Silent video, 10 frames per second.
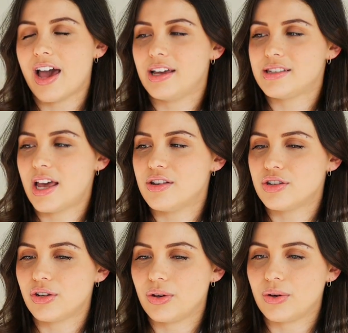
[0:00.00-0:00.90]
I
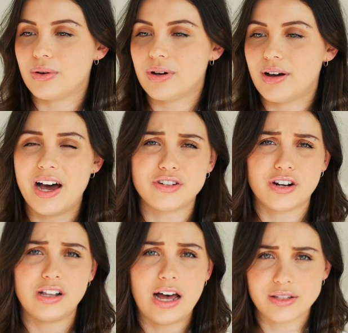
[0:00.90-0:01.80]
tend to,
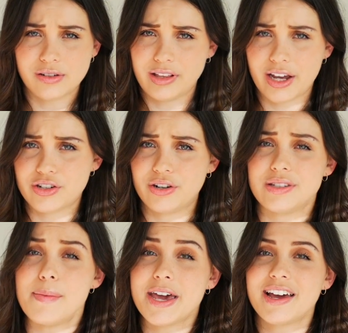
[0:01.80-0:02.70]
after a class or a lecture
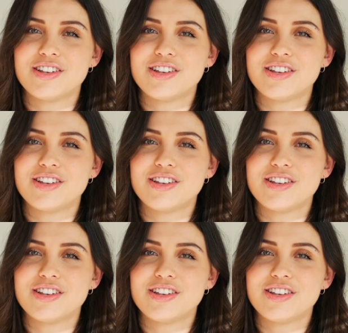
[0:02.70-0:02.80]
or something,